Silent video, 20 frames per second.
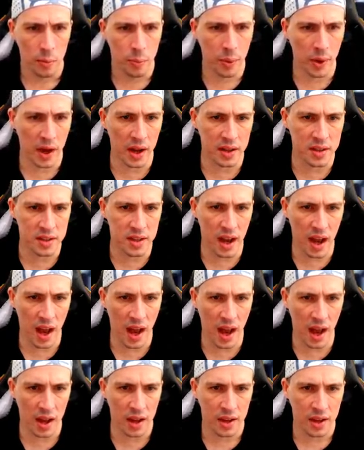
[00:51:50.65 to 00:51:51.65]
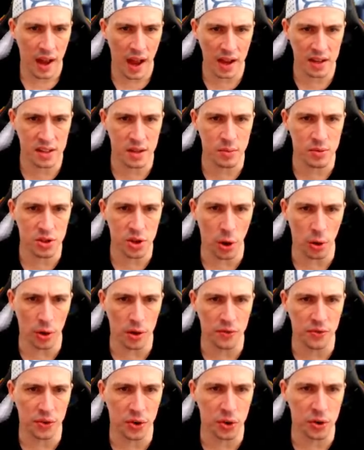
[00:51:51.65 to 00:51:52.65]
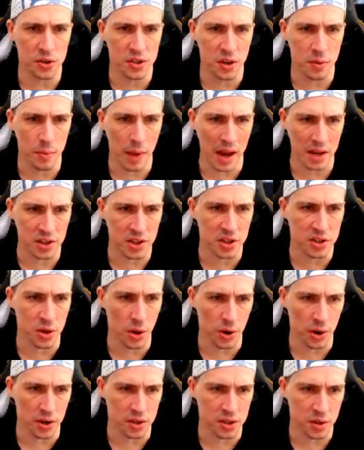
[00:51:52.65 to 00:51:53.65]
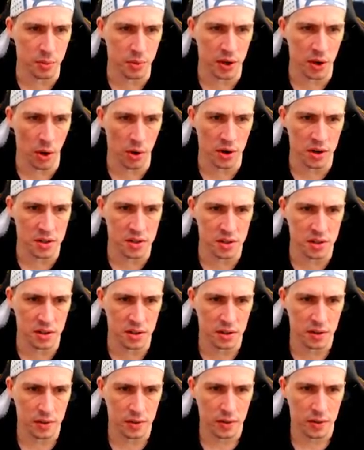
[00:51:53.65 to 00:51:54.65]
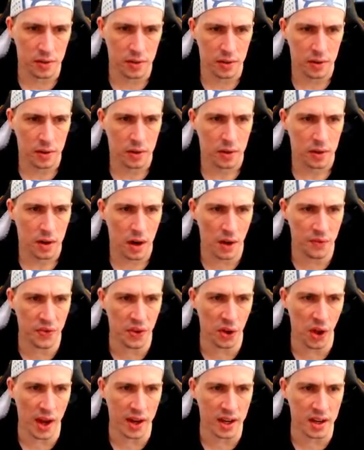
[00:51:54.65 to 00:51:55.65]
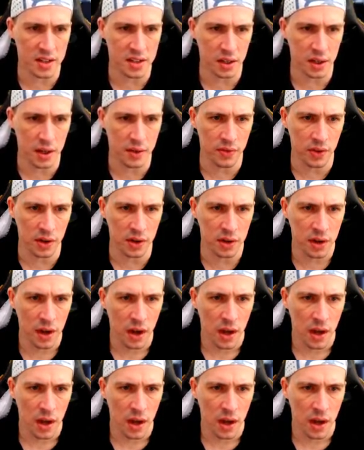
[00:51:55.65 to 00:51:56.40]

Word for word: But had some solid feuds and matches on it, to be honest. I feel like it delivered.